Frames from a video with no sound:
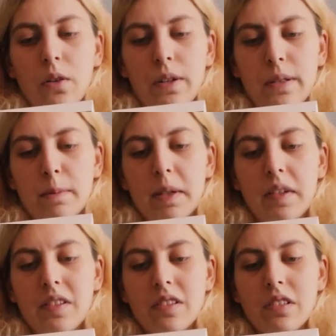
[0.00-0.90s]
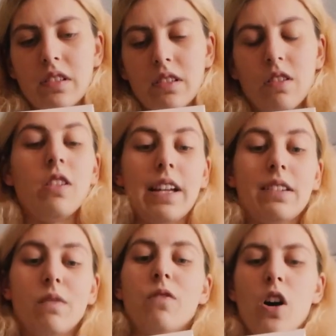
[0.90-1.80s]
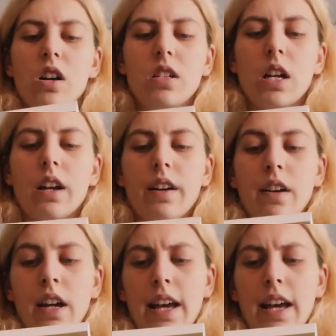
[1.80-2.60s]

husband, like the father,